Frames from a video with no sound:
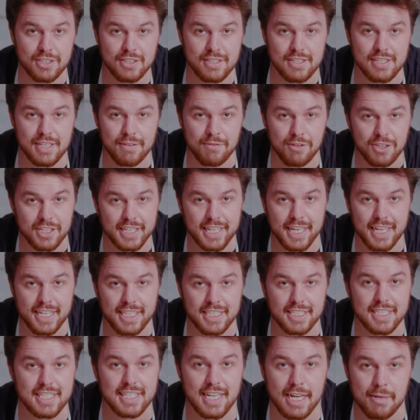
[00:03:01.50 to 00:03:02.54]
on several
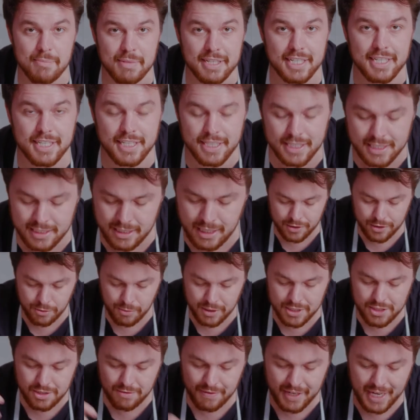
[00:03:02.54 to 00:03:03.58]
occasions, I'm an idiot. So
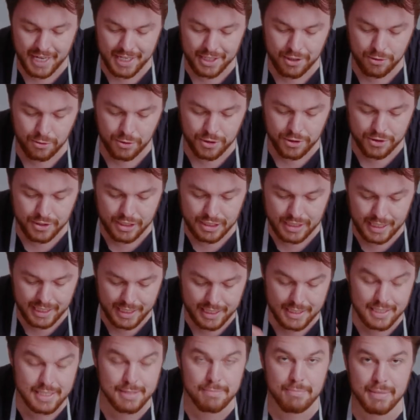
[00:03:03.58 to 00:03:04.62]
once you've added all your
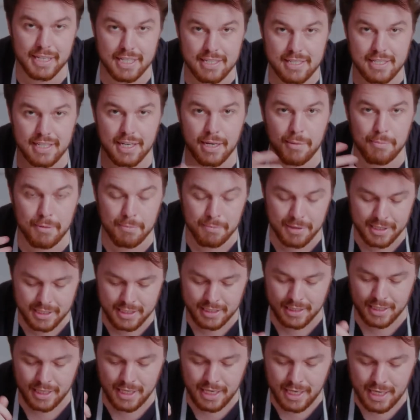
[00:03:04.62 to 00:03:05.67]
ingredients, mix it up a
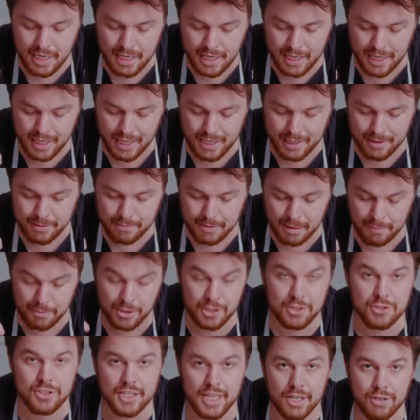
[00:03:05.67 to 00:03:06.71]
bit. I'm going
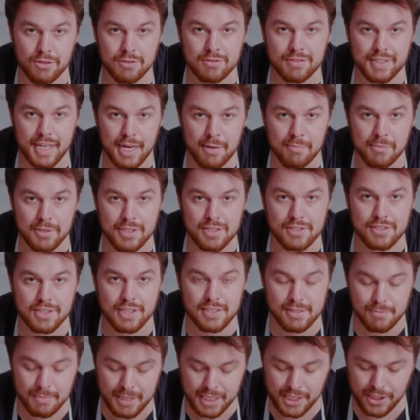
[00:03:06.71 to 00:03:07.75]
to do that off camera so it
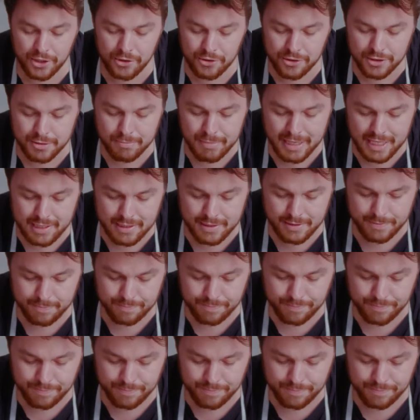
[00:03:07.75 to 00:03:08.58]
doesn't make a huge mess.